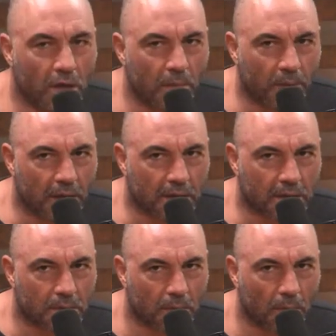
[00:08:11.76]
of the
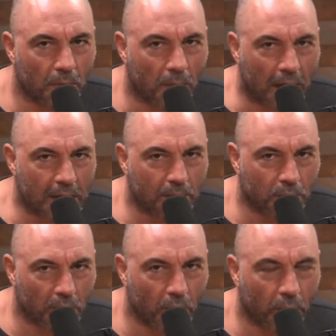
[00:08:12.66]
biggest
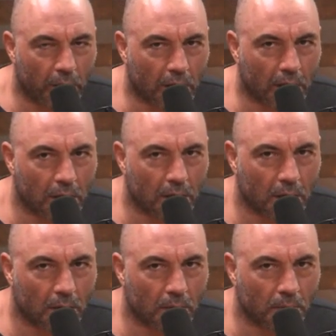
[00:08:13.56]
mind-blowing
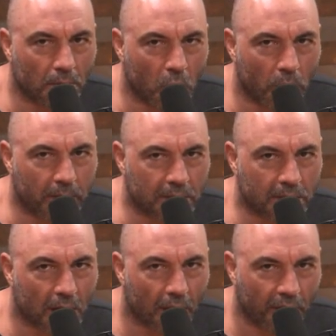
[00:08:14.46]

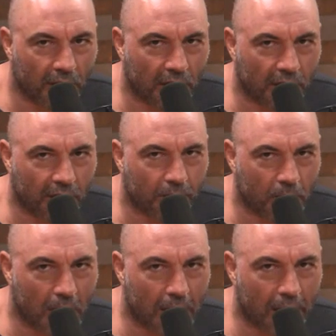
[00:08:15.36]
moments, I think, of
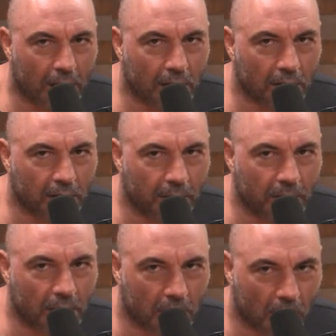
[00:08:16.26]
my
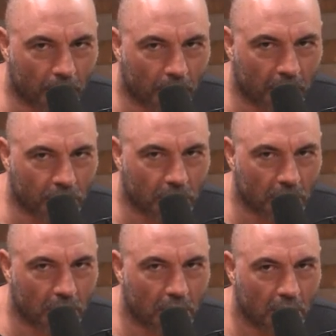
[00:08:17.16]
limited
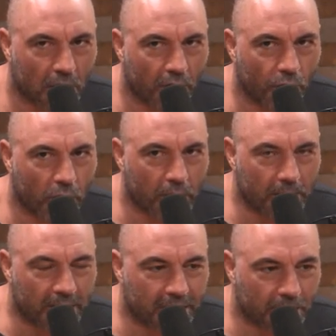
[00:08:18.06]
comprehension of what
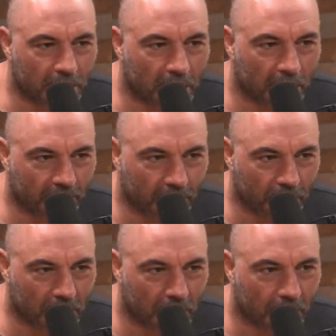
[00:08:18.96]
it means to be a living
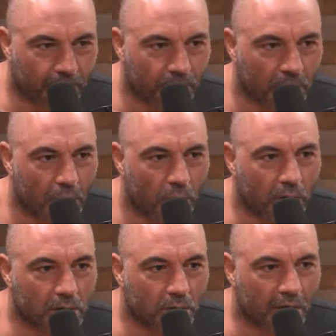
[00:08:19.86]
being
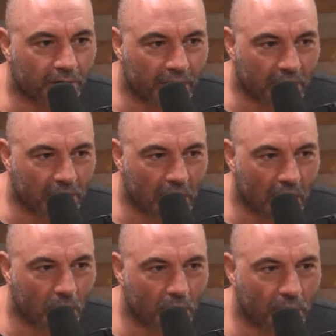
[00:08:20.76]
was when I found
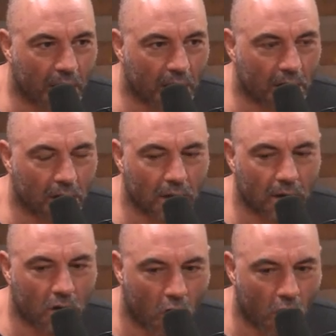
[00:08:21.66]
out that
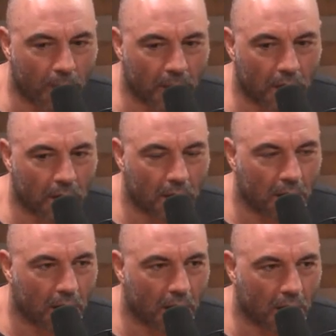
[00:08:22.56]
carbon
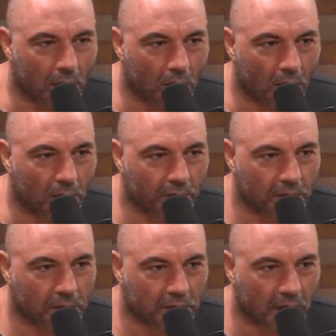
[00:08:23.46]
and all of
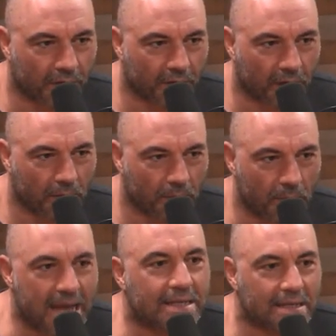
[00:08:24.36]
the stuff that
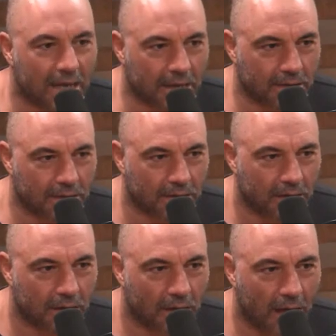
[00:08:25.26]
makes us
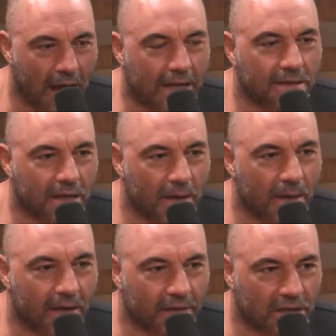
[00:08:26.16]
has to
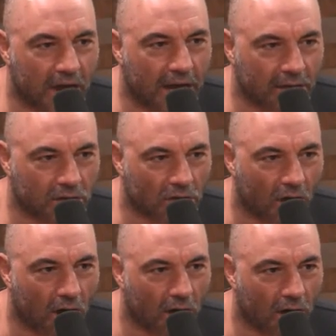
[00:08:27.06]
come out of a dying
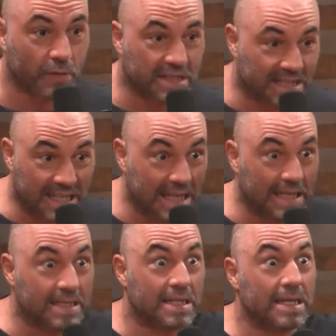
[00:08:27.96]
star. We see
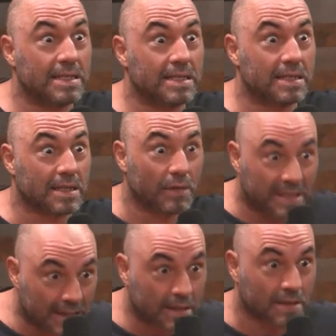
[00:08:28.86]
these things in the sky. We
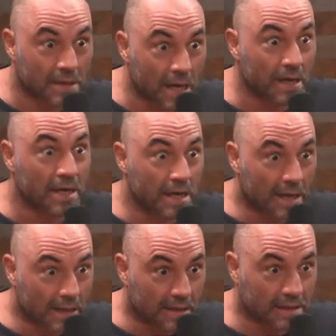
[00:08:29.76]
see the sun
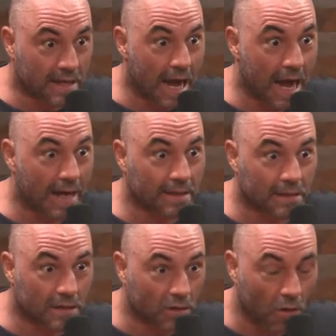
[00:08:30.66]
in the sky.
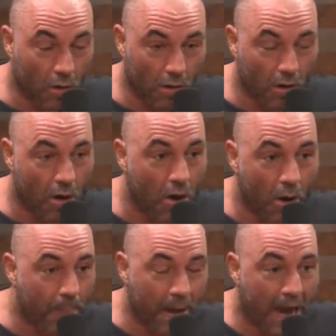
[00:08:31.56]
It's this
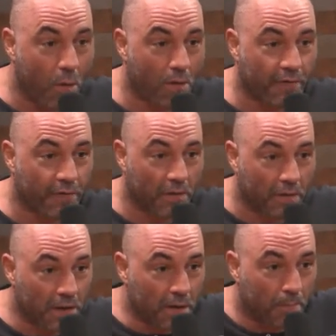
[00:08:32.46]

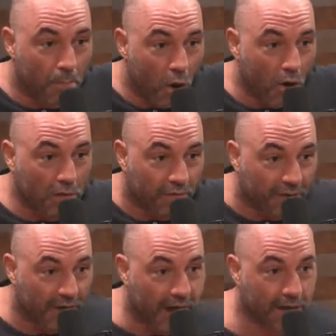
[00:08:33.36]
all-powerful ball of
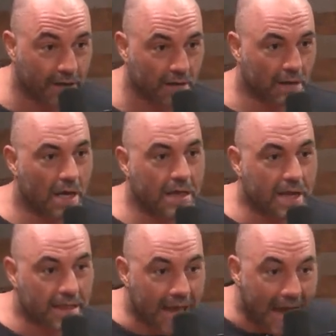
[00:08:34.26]
fire. And
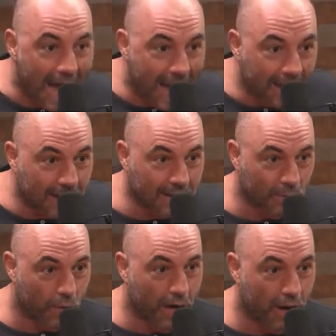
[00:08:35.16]
that
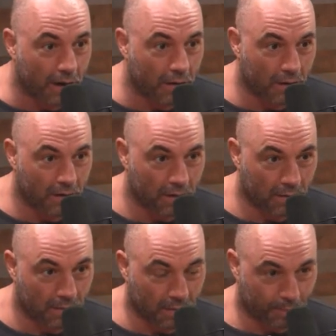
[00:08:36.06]
is where
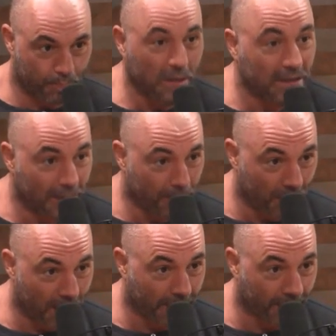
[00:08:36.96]
the building
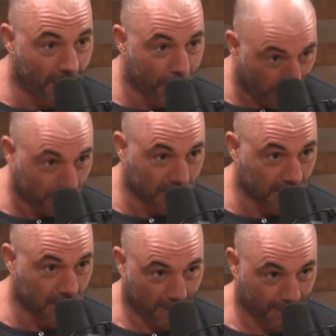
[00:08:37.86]
blocks for a
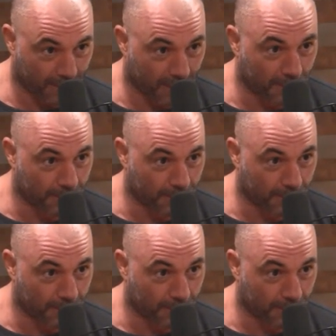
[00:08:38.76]
person come from.